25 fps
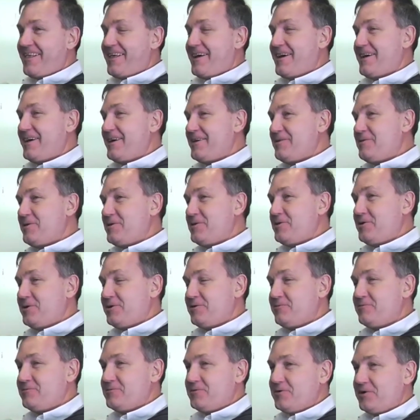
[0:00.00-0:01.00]
Uh, that you
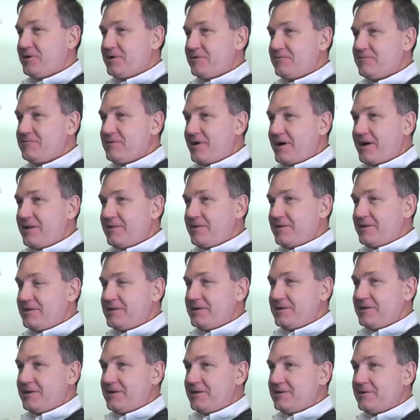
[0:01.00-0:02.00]
can you can find
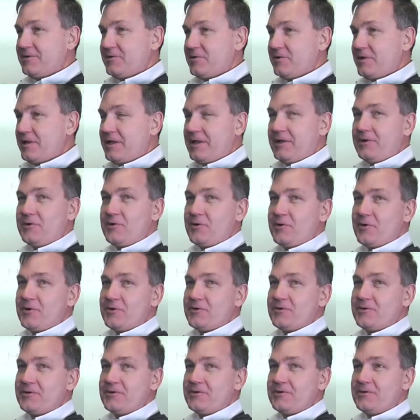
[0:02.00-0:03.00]
the uh, link
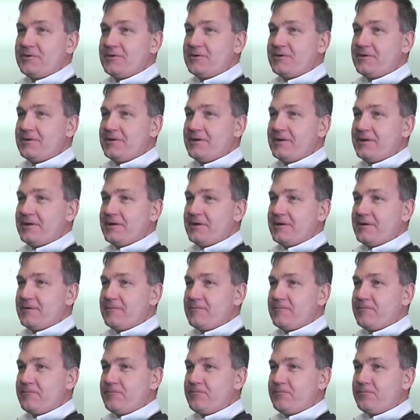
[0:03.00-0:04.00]
on
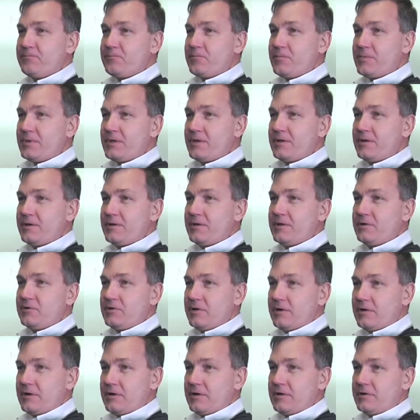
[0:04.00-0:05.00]
um,
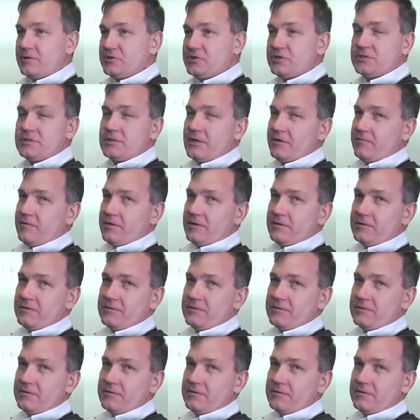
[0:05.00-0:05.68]
just kidding.